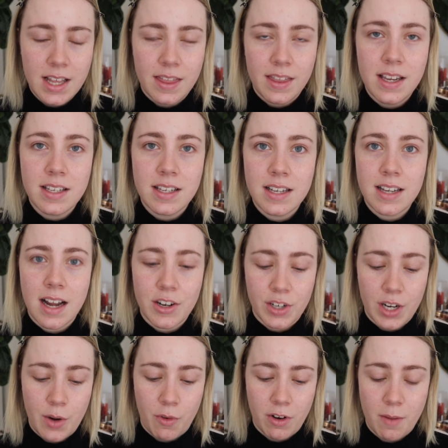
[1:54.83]
This is
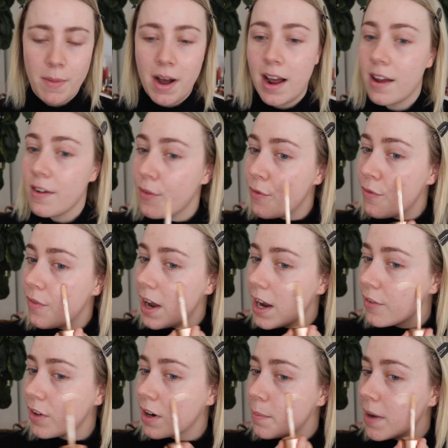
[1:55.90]
actually one of my
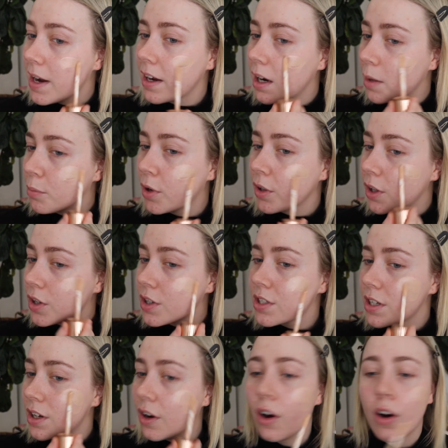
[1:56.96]
favorite makeup products
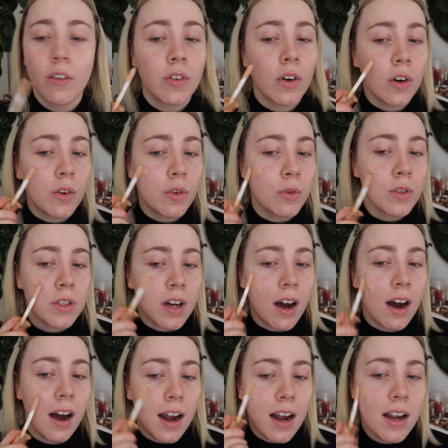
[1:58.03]
of all
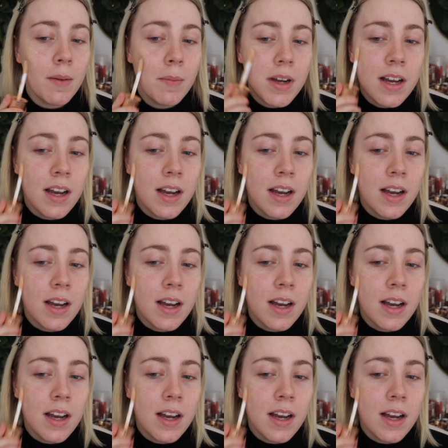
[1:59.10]
time.